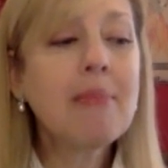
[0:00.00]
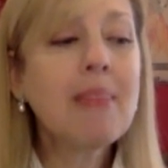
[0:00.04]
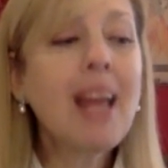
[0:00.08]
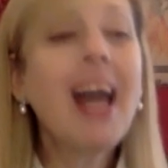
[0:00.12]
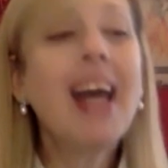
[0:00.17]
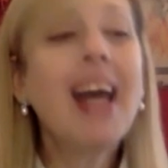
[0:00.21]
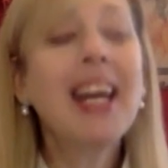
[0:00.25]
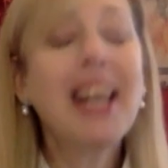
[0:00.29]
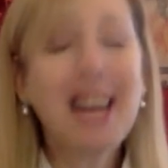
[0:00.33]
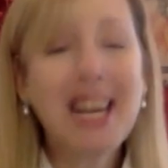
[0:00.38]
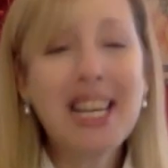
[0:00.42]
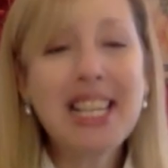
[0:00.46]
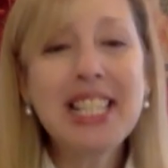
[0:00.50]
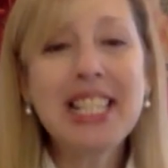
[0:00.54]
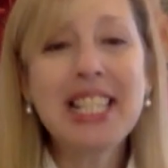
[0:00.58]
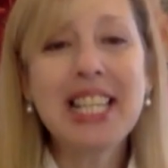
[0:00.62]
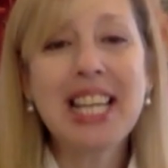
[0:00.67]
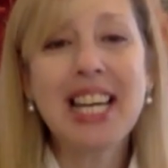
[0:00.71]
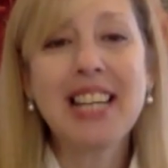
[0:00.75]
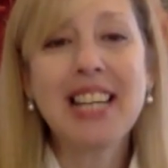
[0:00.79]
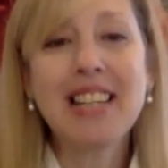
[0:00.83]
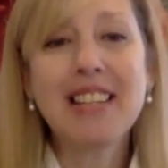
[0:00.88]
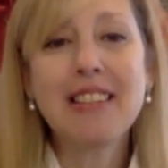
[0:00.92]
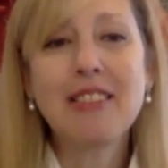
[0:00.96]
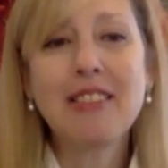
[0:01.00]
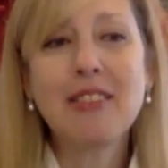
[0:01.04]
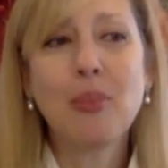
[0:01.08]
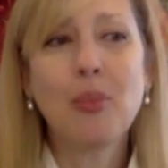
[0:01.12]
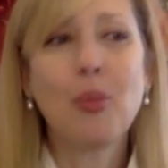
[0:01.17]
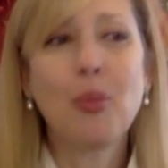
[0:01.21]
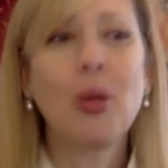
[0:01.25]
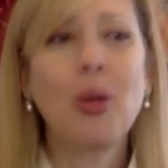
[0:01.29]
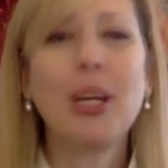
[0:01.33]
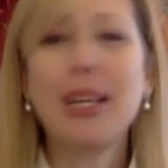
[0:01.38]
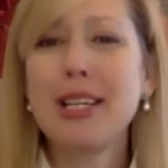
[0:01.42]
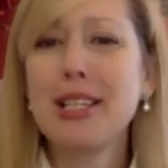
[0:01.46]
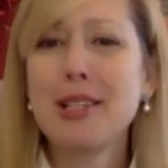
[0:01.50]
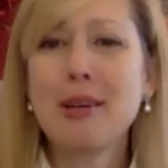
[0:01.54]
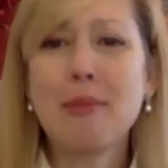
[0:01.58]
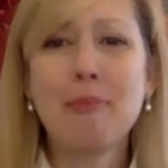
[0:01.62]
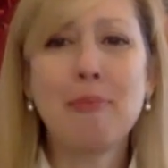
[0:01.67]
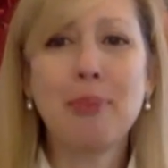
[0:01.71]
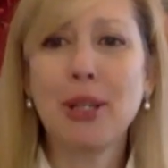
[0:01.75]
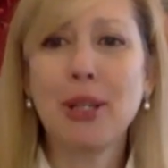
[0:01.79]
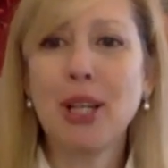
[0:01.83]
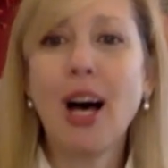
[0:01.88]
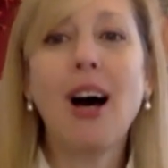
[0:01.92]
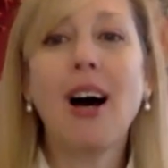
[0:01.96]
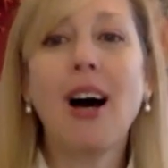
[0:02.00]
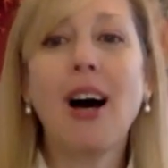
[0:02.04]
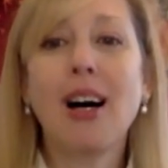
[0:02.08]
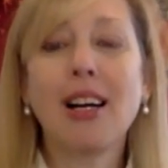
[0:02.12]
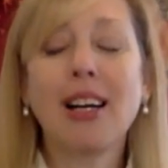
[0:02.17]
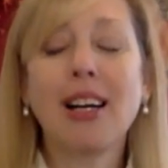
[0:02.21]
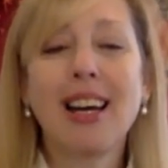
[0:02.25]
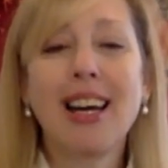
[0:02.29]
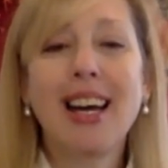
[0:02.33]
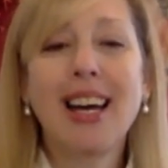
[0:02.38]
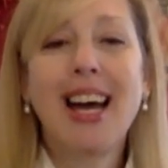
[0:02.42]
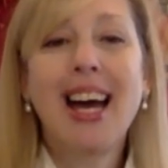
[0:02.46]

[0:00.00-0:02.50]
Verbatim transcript: And I said, what is a blog?